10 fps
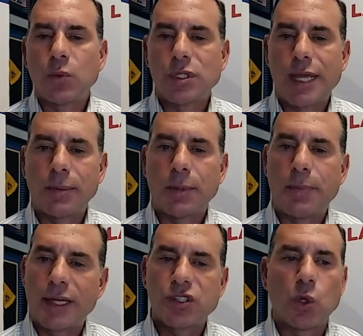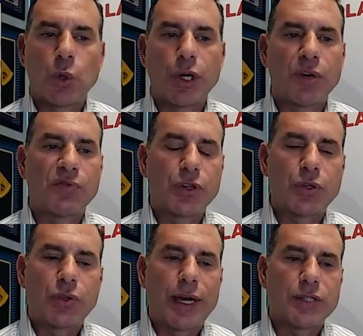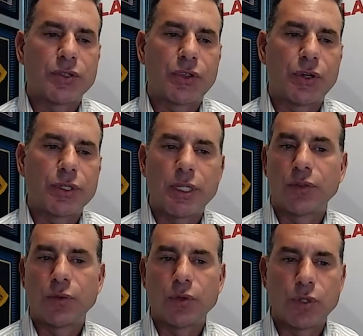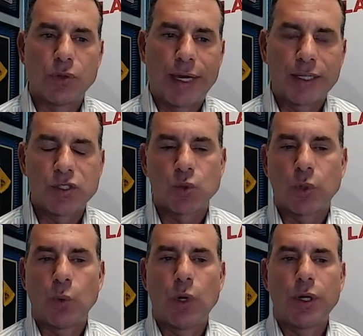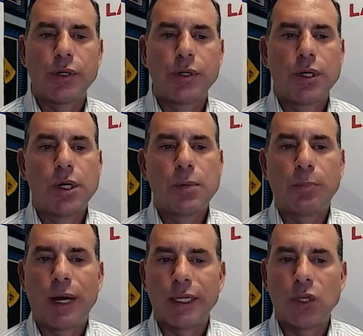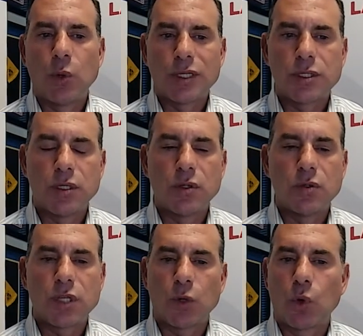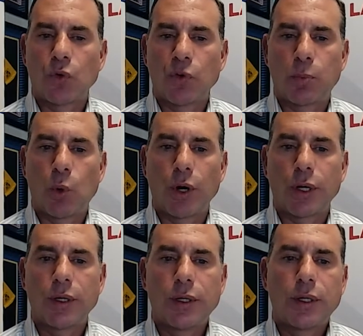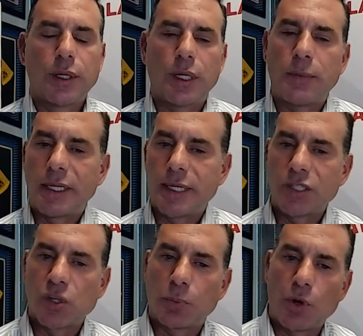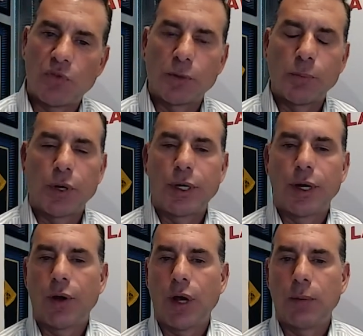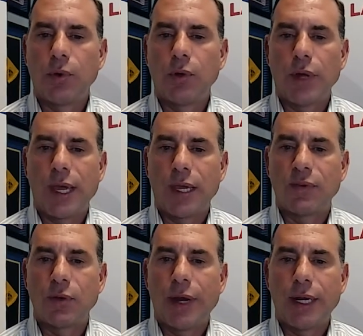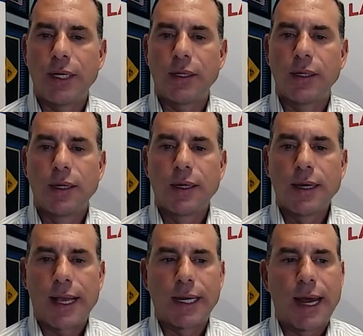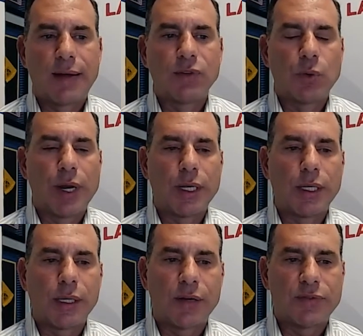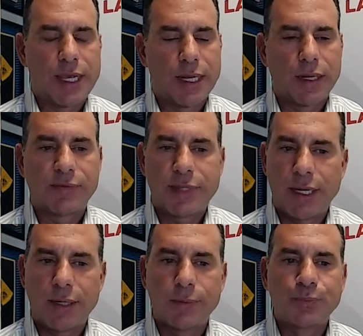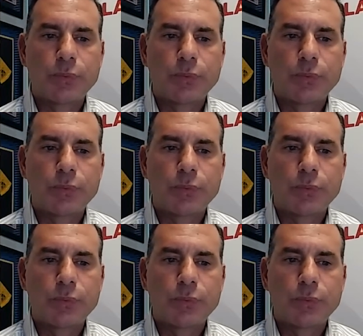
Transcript: was named a best lawyer for 2013 through 2021 by U.S. News and World Report. He maintains a perfect Martindale-Hubbell AV rating and an Avvo rating of 10 out of 10.